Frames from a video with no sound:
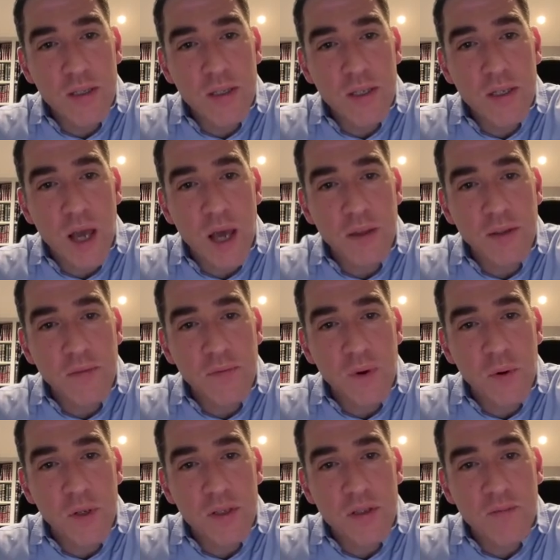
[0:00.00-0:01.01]
Is it not the
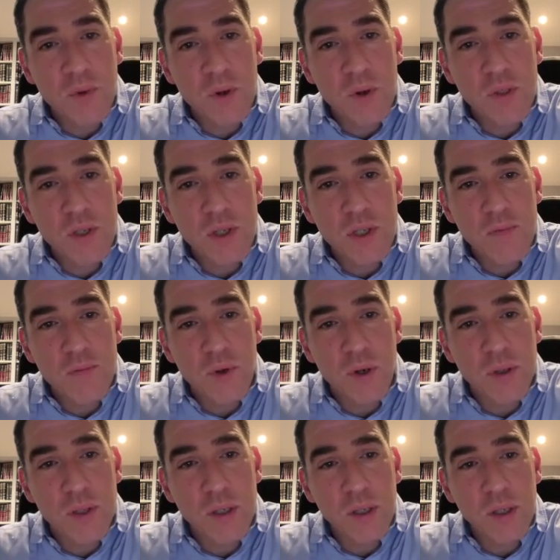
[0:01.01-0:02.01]
focus of most
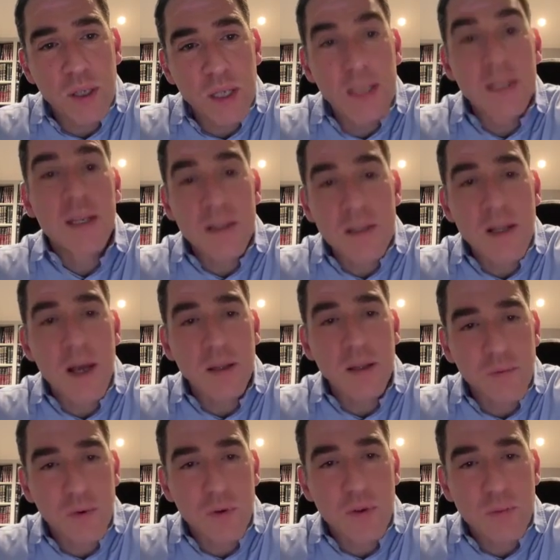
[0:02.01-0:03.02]
yeshivot? It is
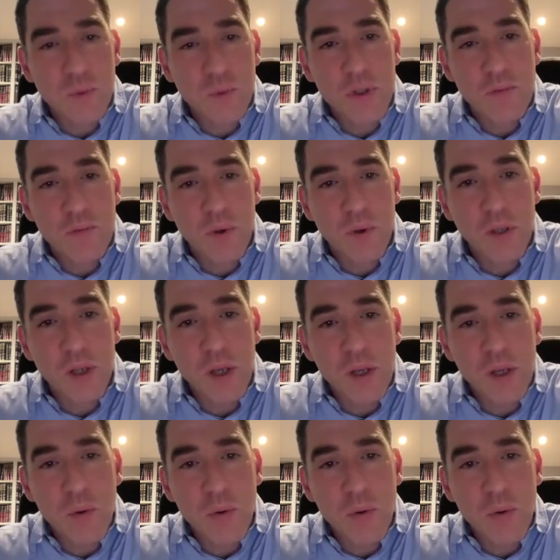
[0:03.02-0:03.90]
not the focus of most yeshivot.